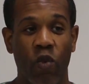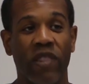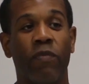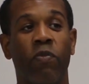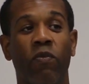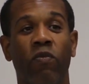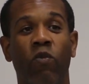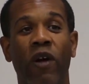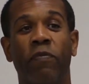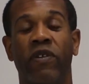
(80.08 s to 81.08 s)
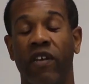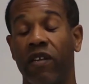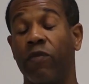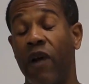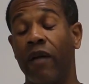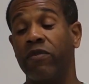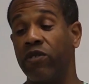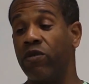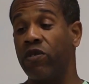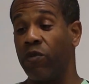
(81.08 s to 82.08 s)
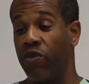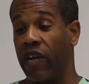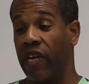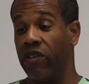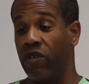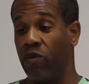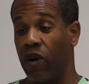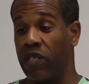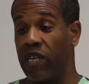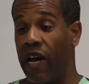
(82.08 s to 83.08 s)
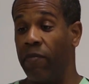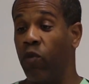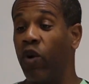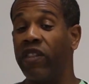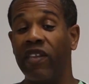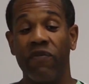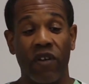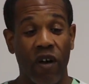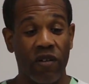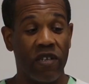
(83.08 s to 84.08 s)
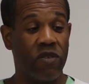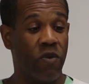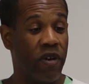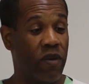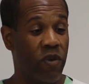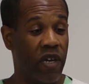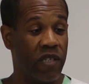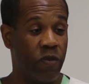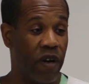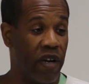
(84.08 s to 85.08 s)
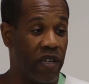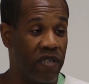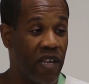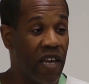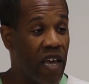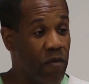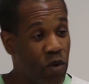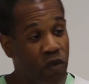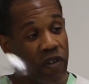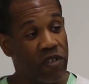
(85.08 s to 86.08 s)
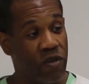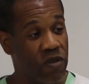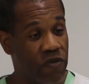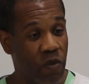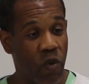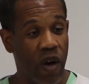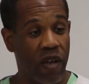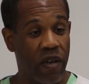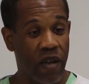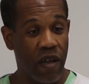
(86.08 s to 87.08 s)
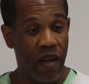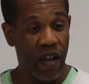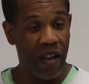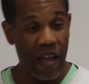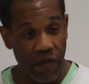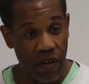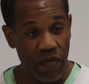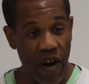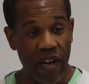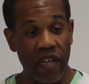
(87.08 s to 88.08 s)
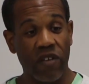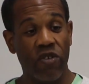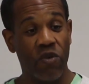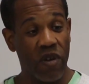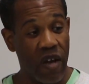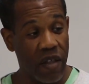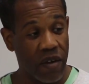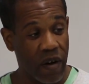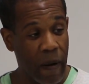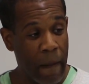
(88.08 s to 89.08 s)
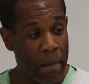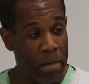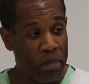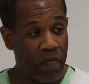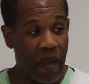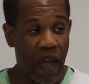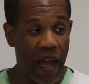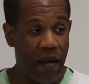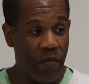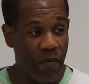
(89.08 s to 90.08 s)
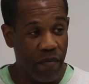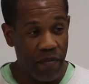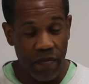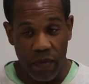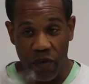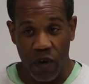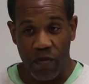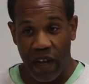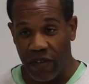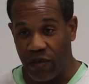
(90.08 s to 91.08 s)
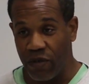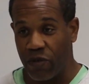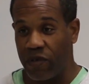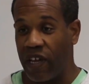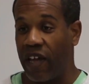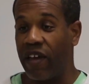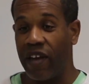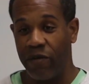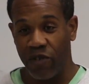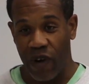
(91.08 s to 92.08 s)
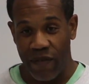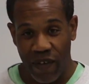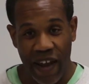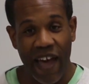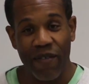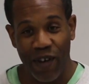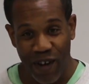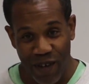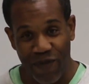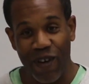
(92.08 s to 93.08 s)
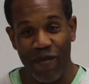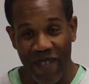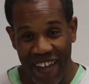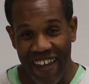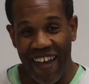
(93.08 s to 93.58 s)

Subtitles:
what particular problems students are bringing to the workshop, what difficulties will we experience in moving students from one level of writing to another. And I'm sure my students will tell you, and I'm sure I've heard from